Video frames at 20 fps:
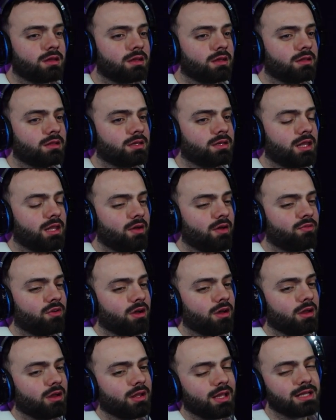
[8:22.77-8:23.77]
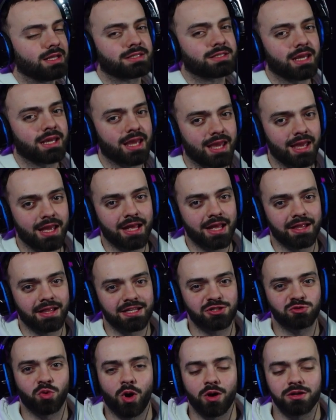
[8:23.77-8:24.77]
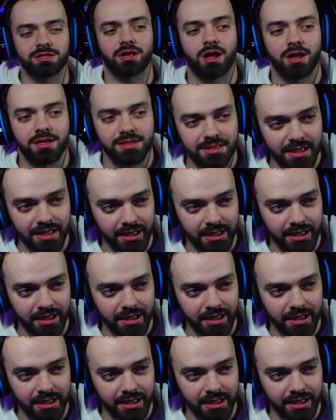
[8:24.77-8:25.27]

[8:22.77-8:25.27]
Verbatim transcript: Endeavor expected, is here. That's what I was asking.